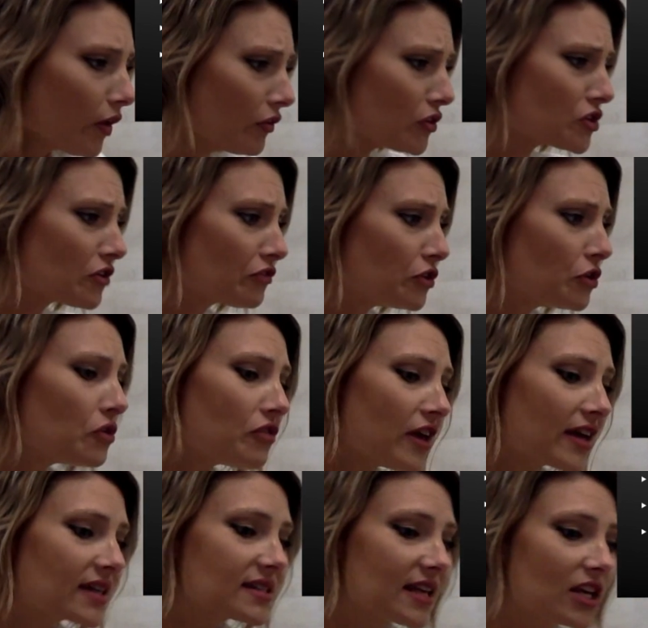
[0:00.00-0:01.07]
there's a few
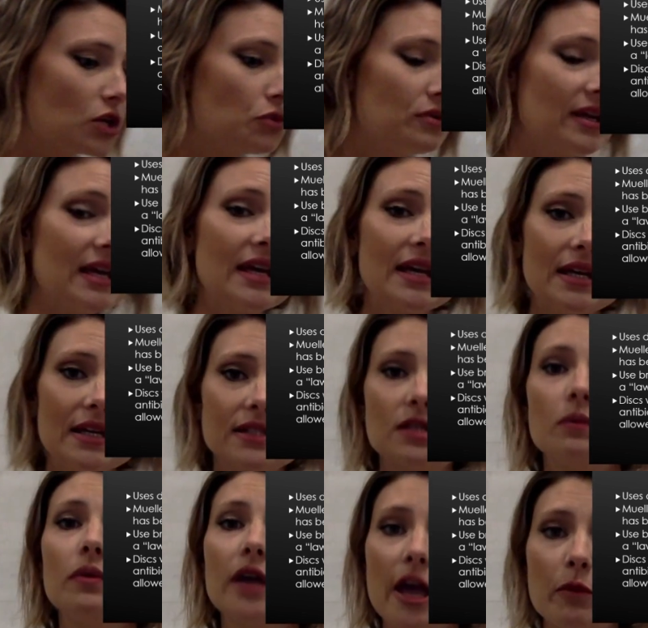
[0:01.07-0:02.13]
things that you need to
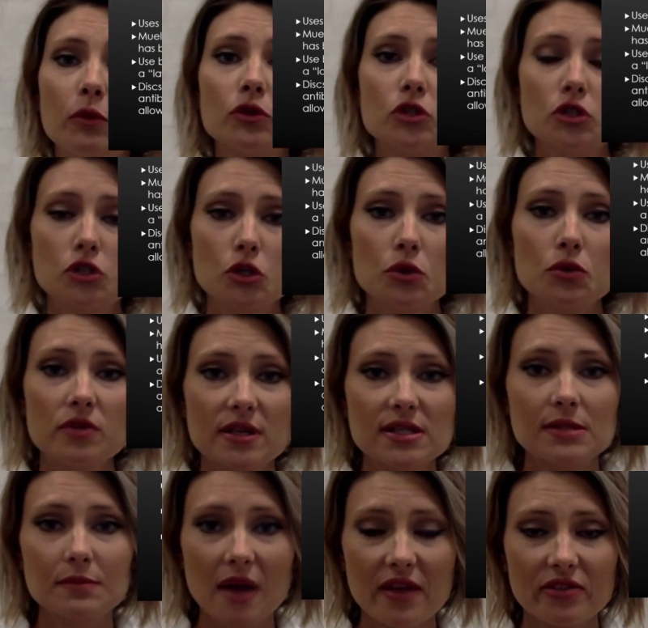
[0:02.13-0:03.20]
be able to do
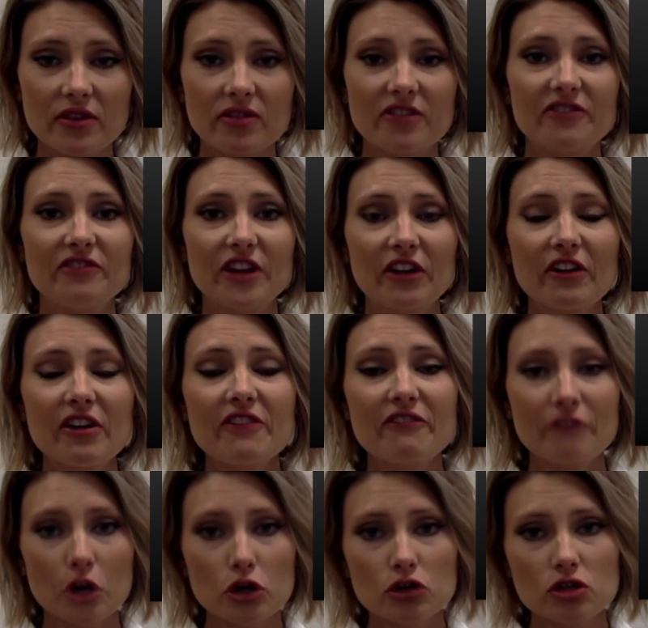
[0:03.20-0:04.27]
this method. The very
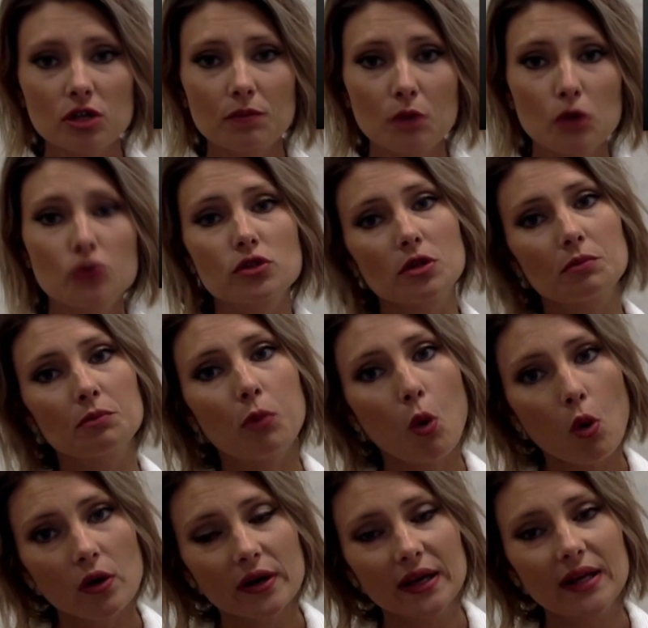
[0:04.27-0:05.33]
first and most
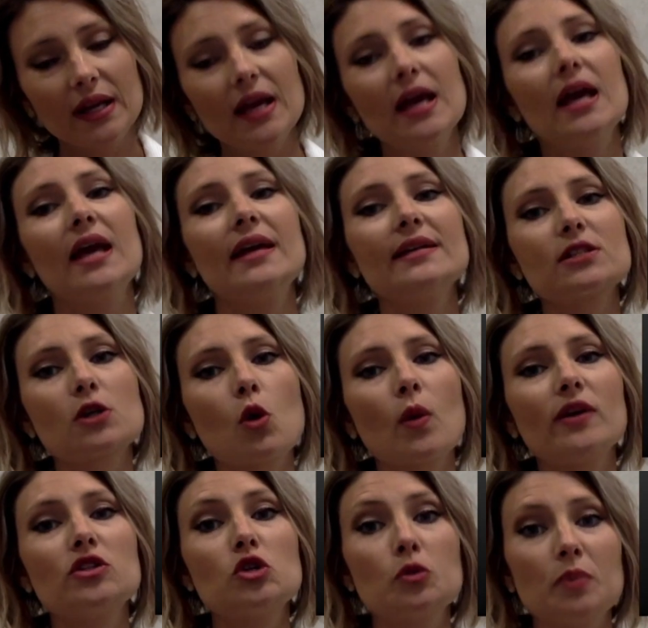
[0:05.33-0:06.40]
important is
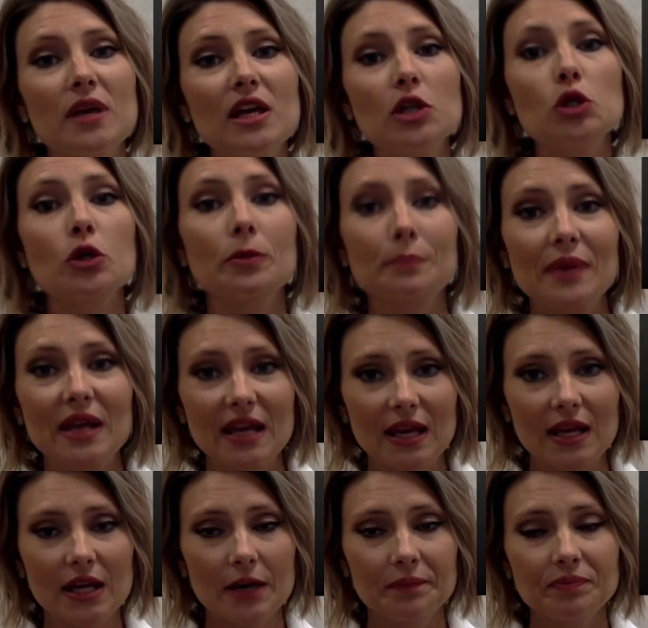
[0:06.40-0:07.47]
going to be your
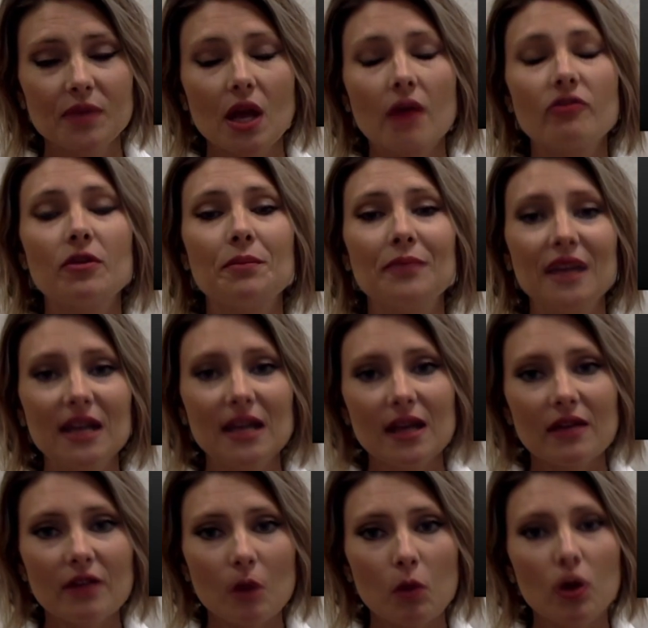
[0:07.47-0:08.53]
media. The media
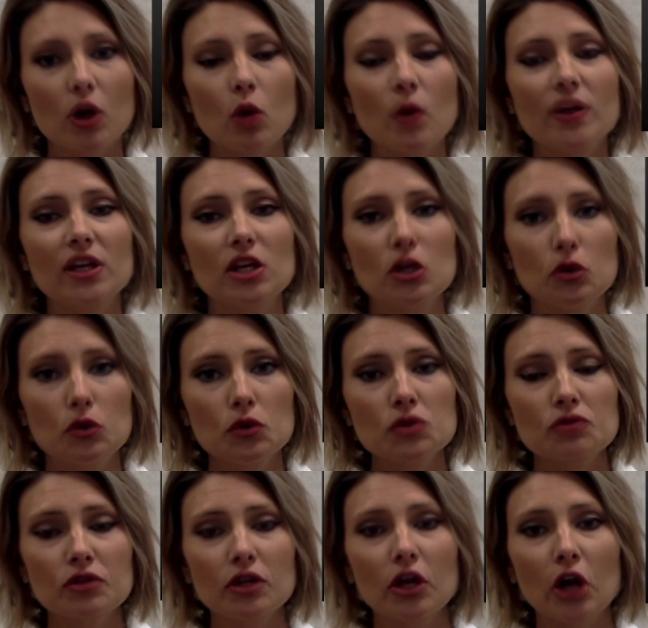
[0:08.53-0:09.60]
that we're going to use
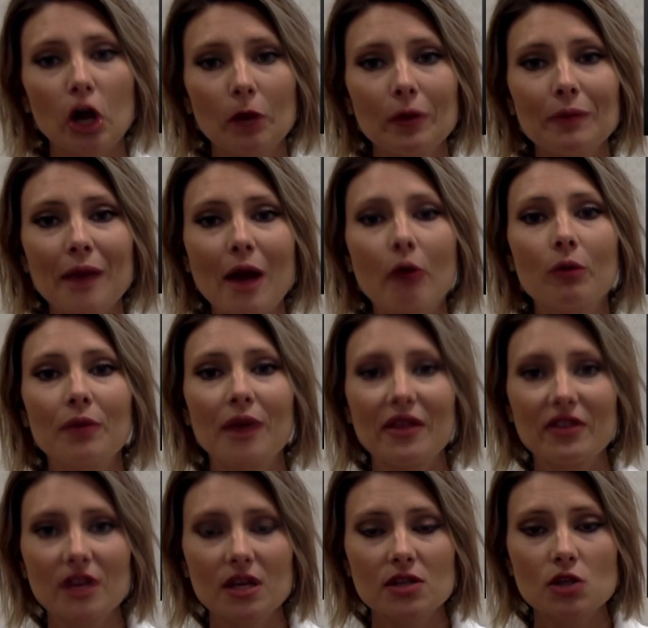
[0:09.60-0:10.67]
for the Kirby Bauer
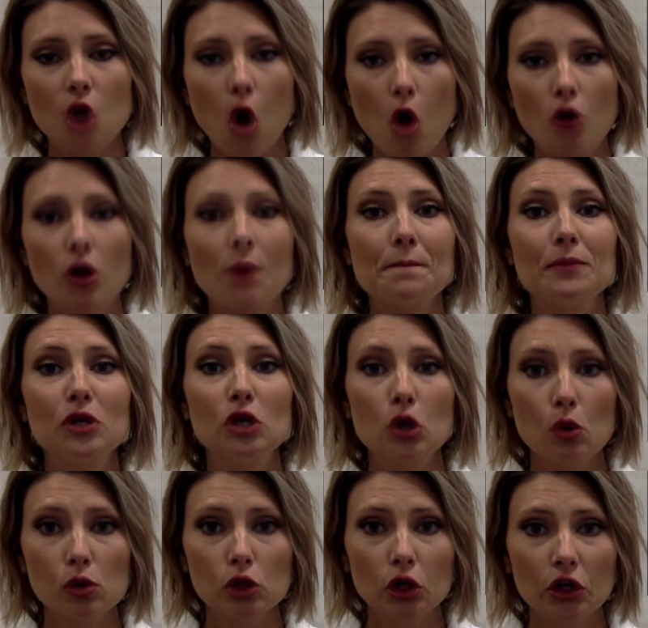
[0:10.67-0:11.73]
method is called
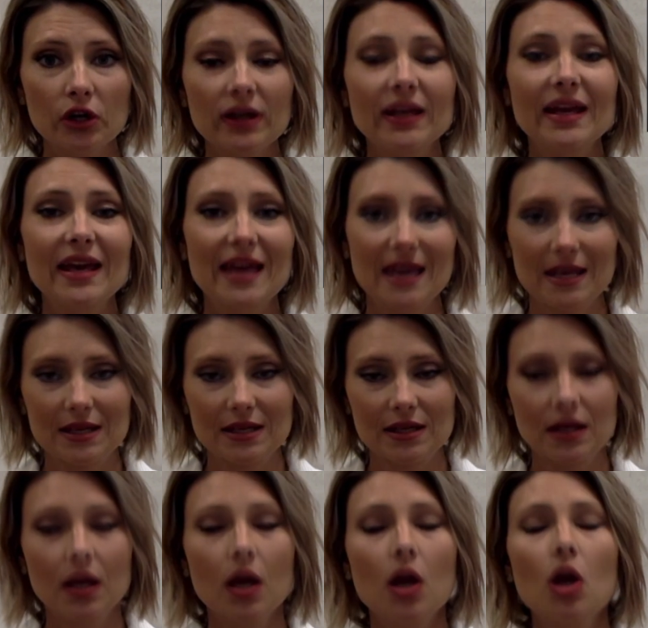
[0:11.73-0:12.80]
Mueller
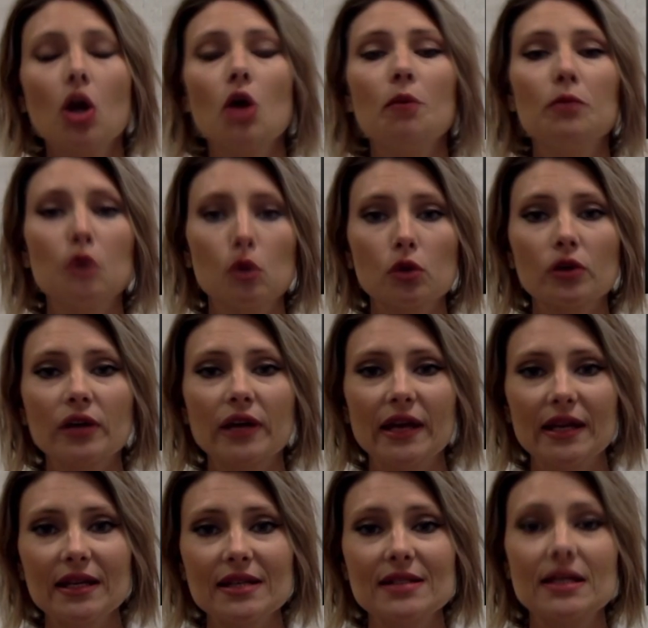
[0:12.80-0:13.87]
Hinton. Mueller
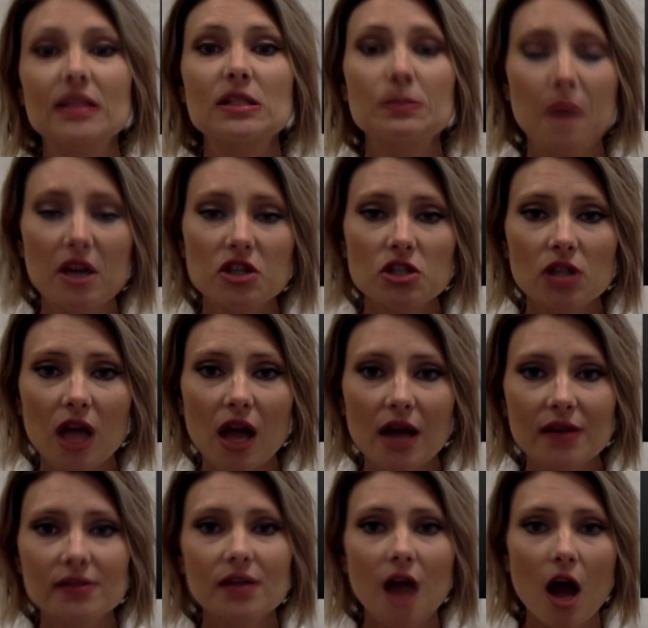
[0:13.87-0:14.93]
Hinton is a
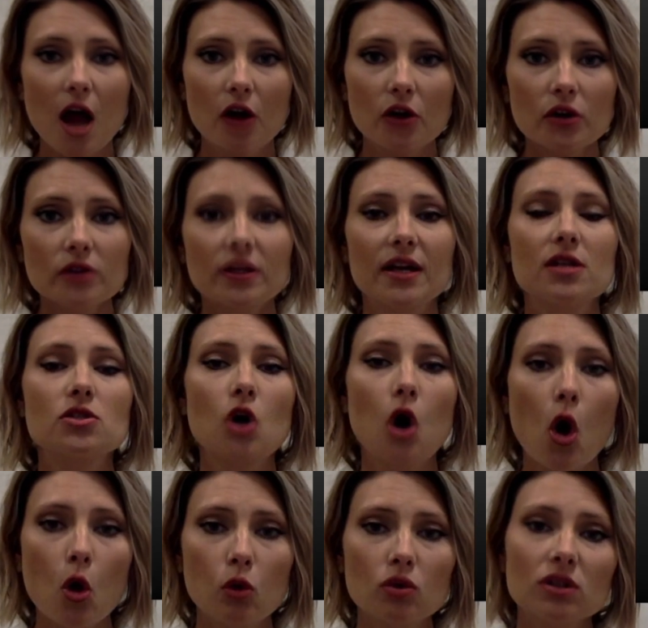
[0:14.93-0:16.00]
specialized agar that is
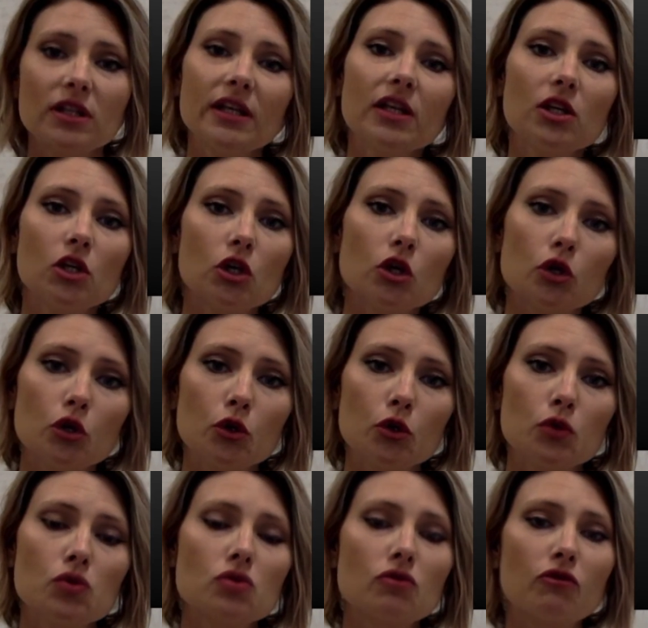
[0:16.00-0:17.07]
only
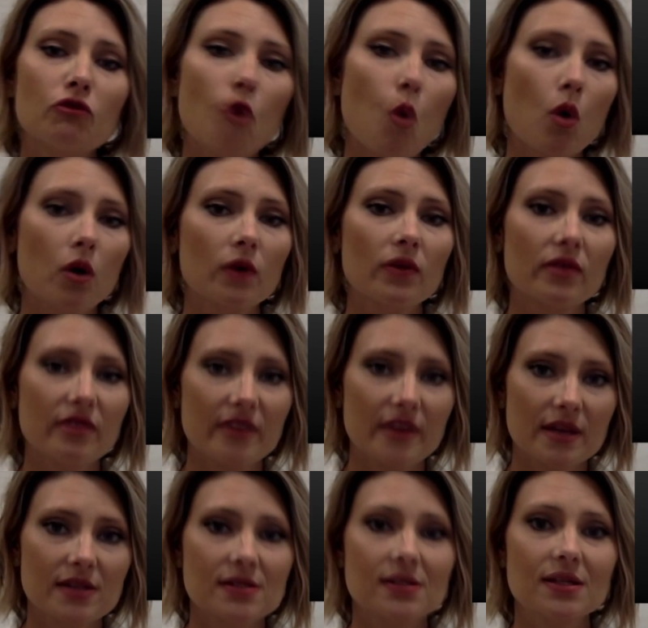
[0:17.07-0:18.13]
used for
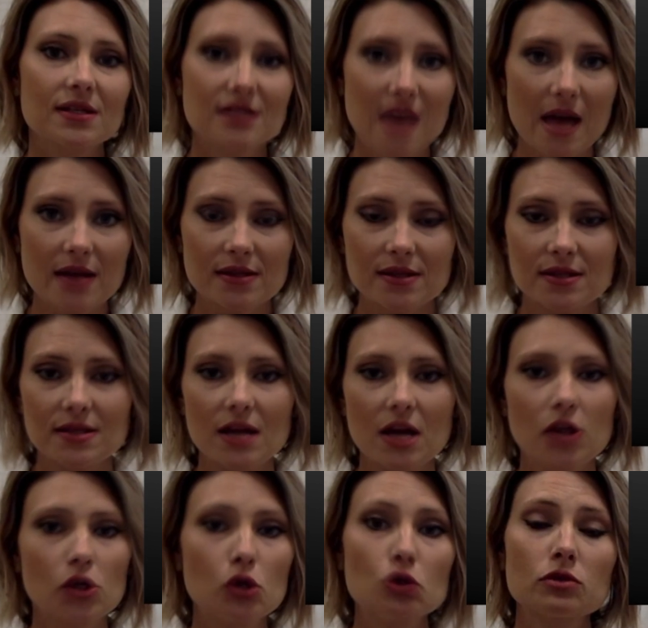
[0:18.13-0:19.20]
this test. It's not
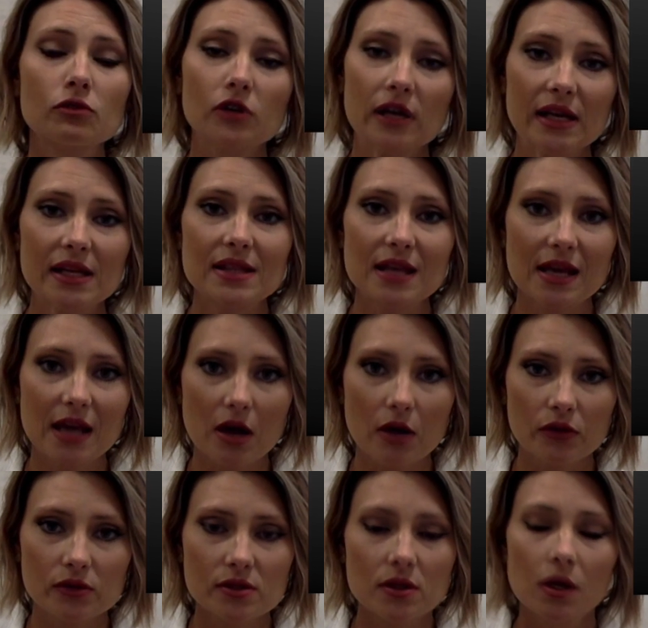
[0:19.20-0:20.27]
used for anything
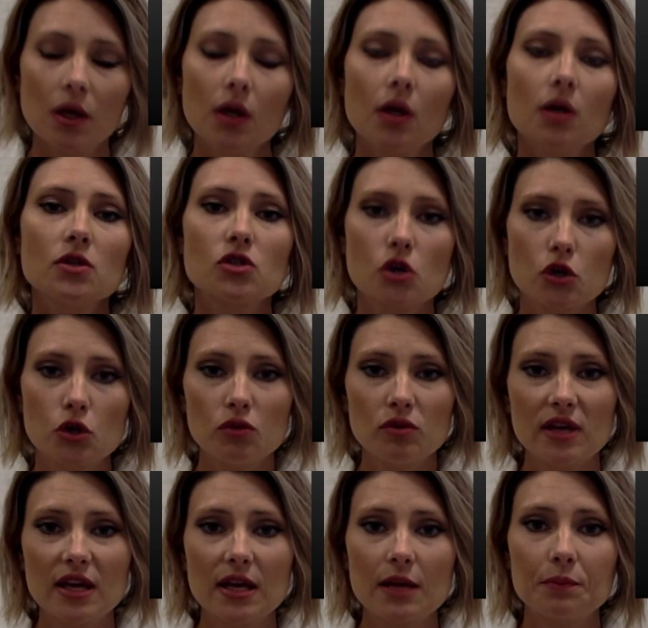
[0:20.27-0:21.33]
else. So you
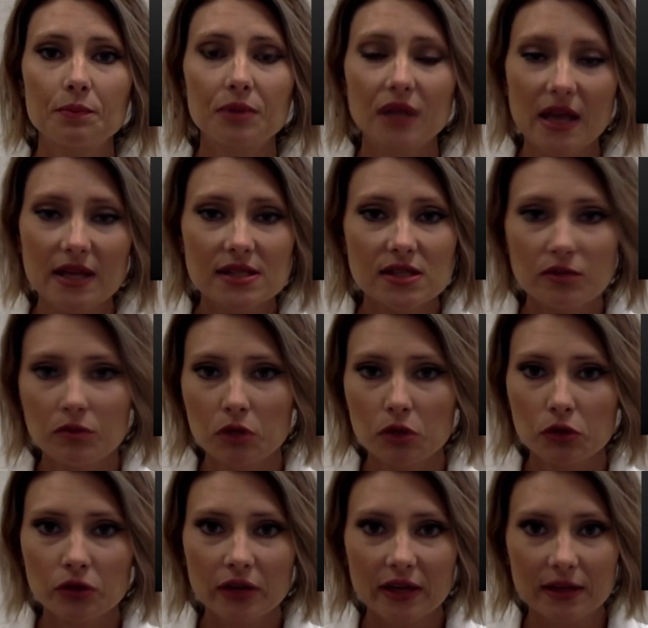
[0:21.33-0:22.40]
need plates of
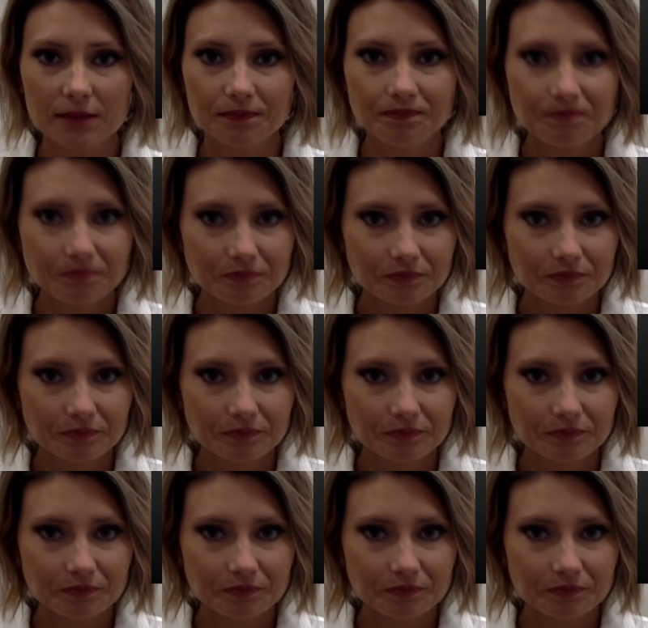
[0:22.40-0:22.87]
Mueller Hinton.